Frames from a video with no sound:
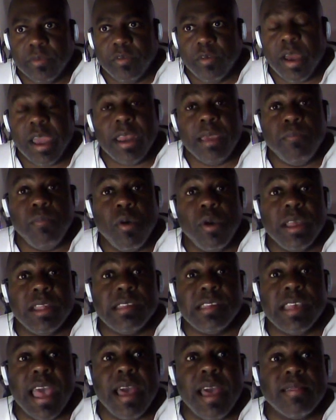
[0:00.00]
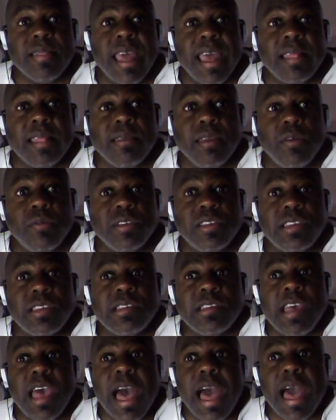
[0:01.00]
Right? He points out that there was a
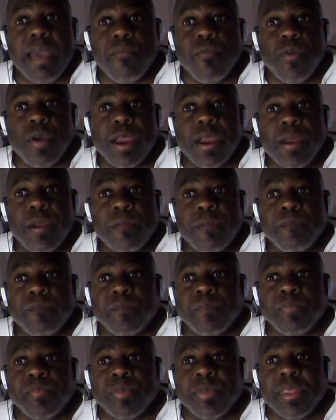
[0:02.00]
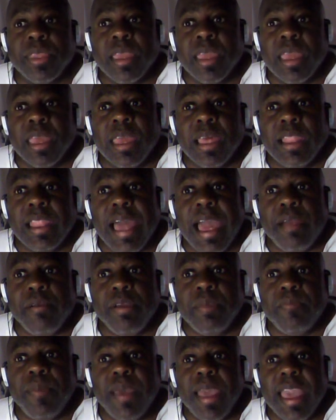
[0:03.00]
time where
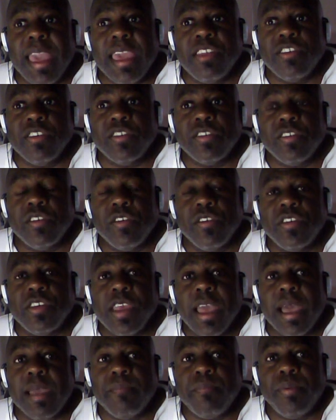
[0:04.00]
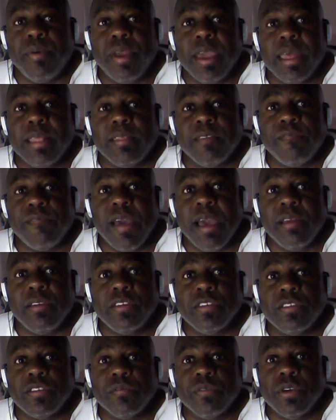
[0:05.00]
Larry Page and Sergey Brin, the
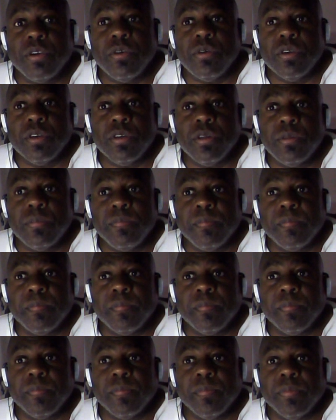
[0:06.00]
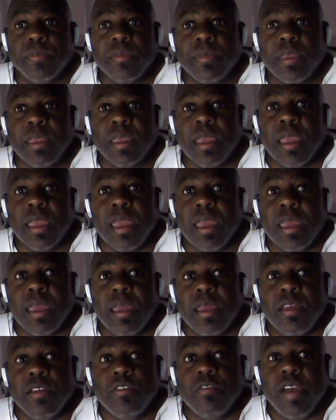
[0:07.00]
founders of Google,
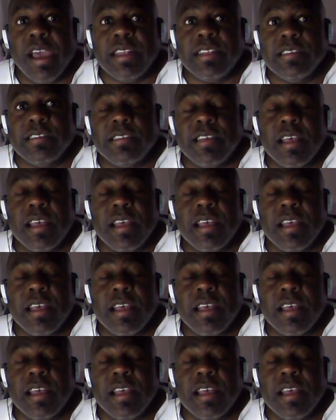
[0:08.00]
tried to